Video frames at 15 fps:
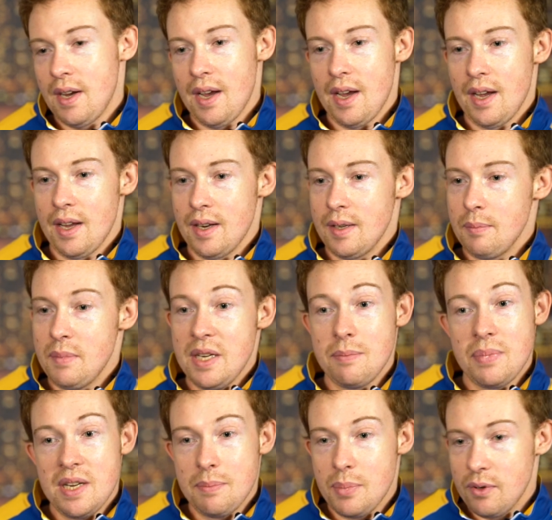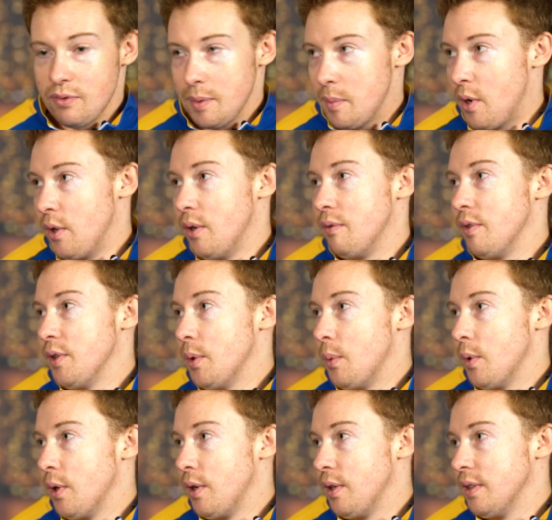and meet people from all over the
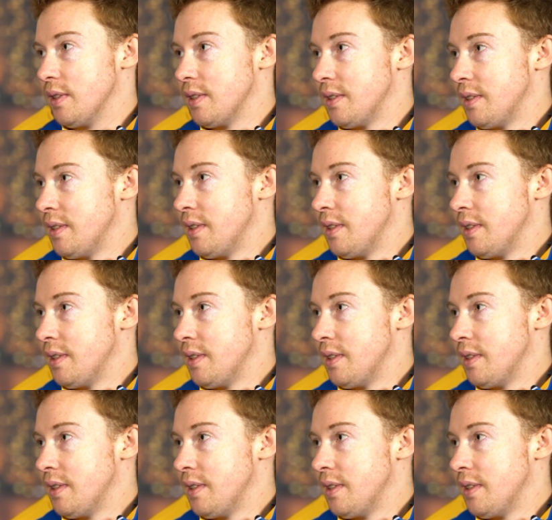world.